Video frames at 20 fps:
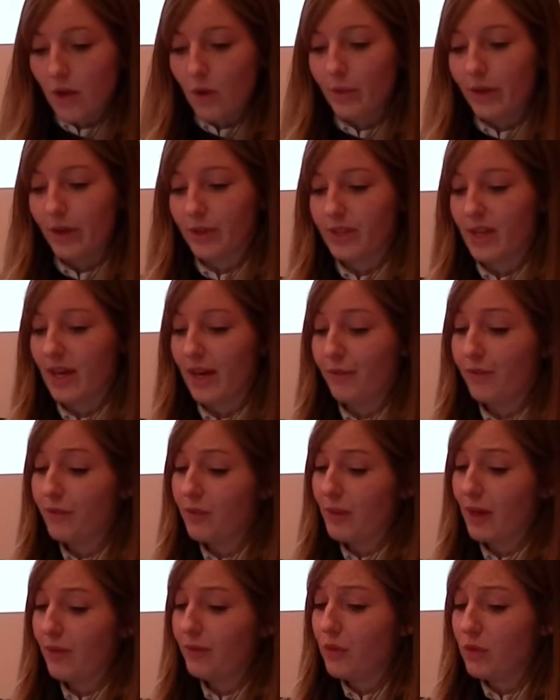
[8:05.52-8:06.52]
We also have
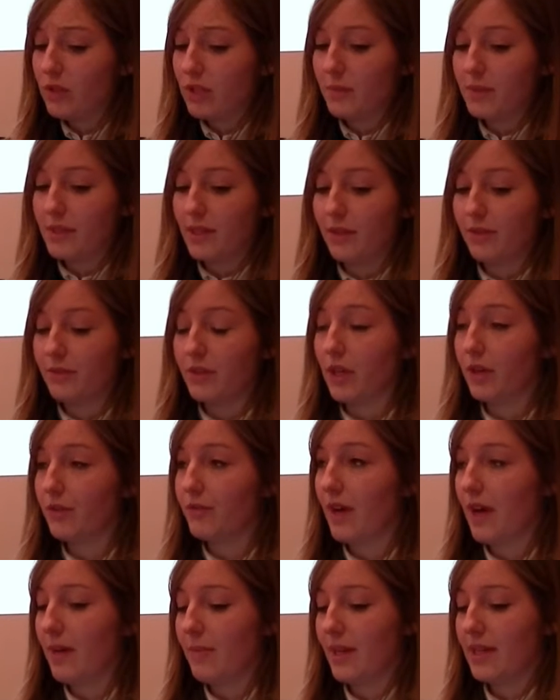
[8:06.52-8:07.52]
about 40% of
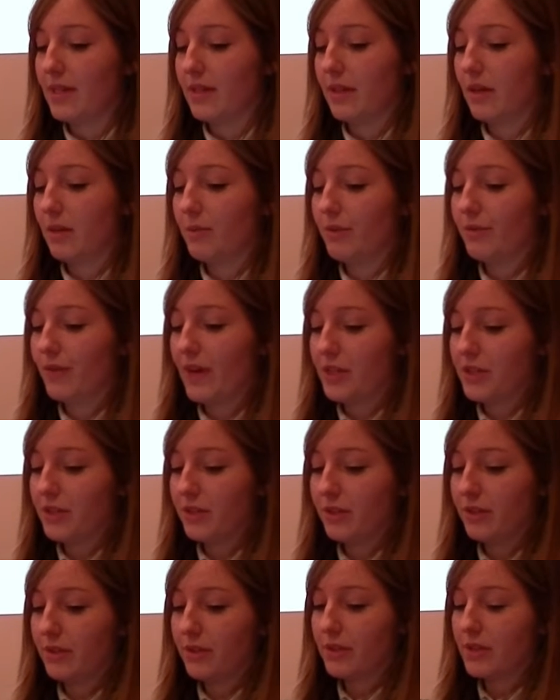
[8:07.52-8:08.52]
young families and young
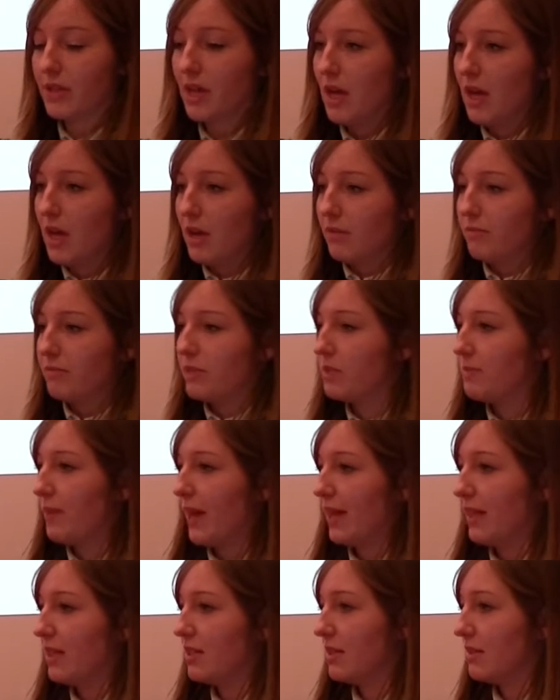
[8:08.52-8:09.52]
professionals,
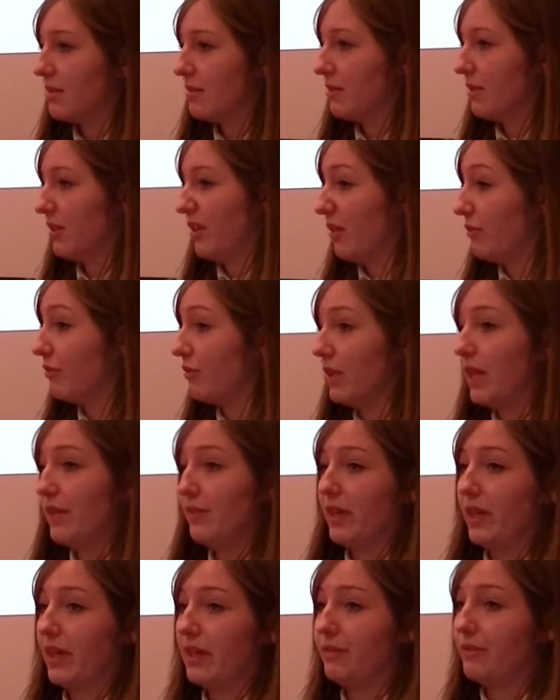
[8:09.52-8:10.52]
space,
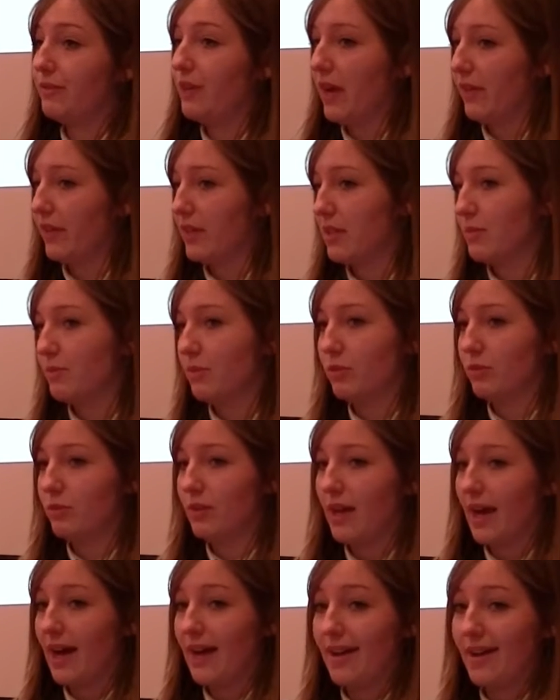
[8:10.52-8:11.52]
living in very
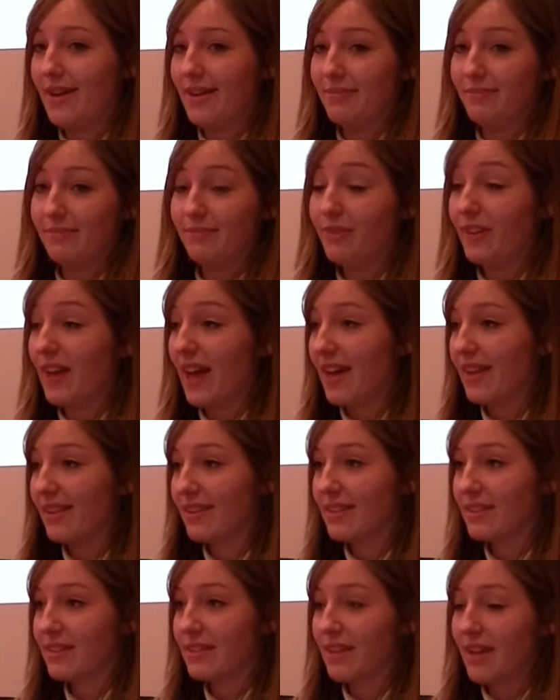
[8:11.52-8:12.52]
small
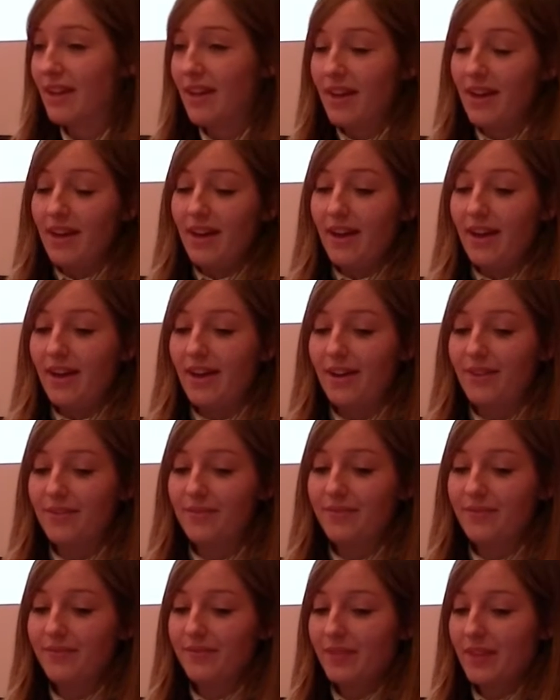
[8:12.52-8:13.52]
flats,
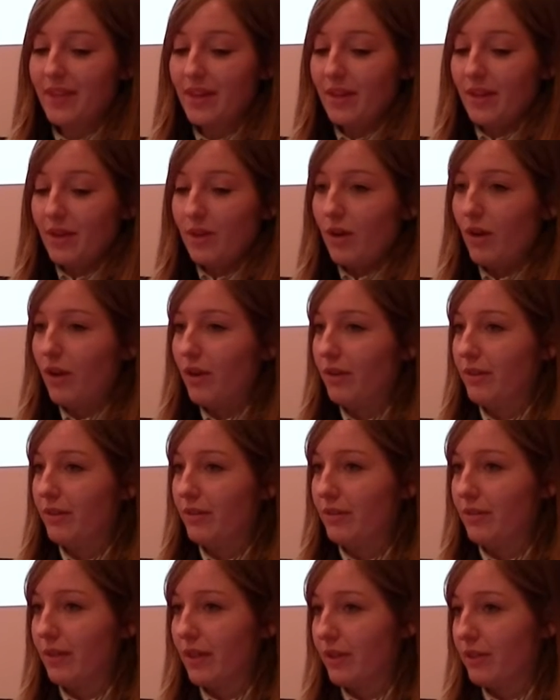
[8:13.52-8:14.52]

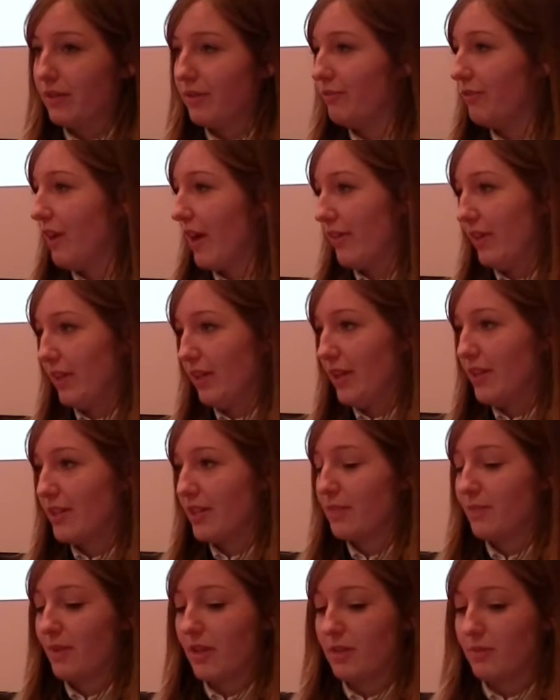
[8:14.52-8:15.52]
on very low
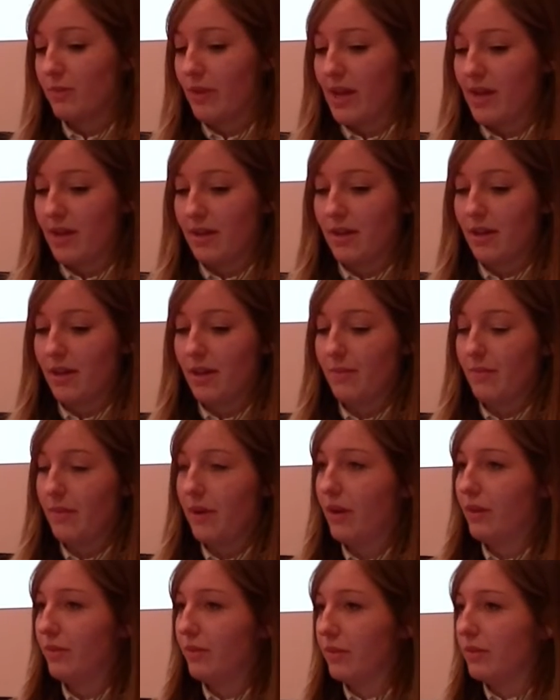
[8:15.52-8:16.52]
disposable income,
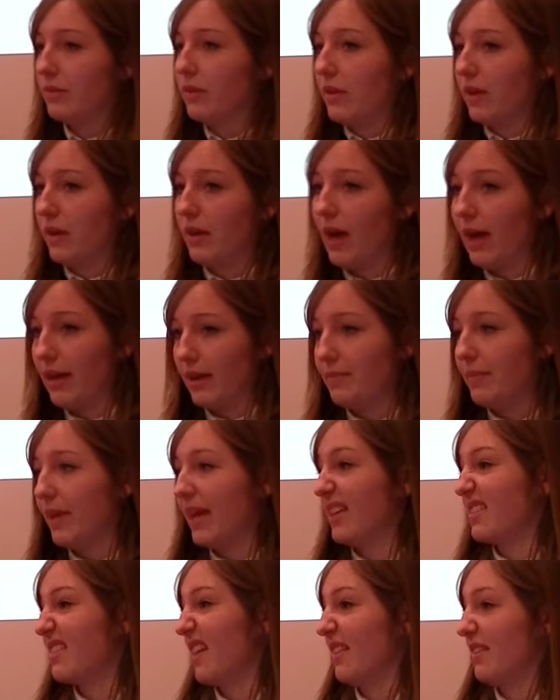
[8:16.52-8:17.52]
and it
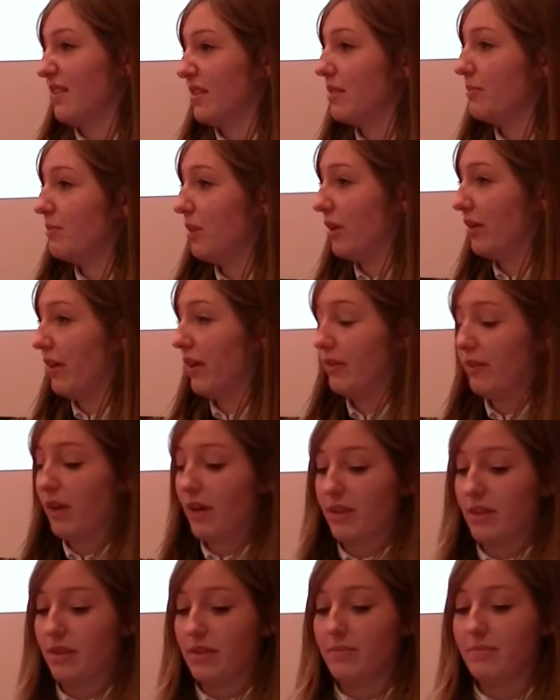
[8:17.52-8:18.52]
makes sense to borrow
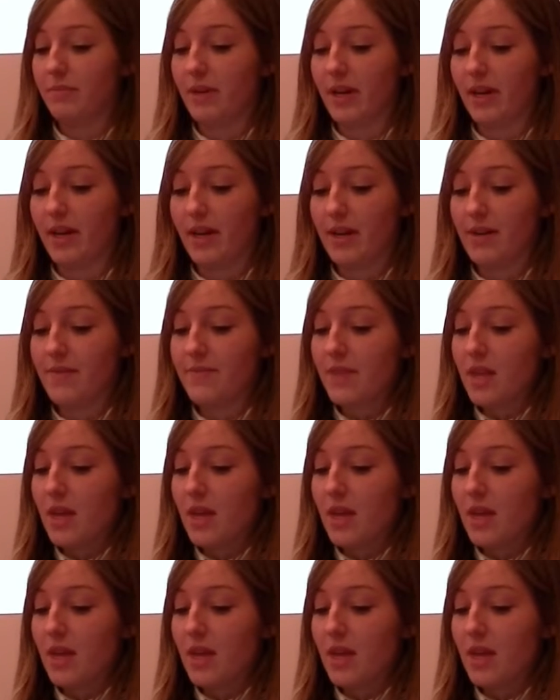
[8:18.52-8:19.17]
rather than buy.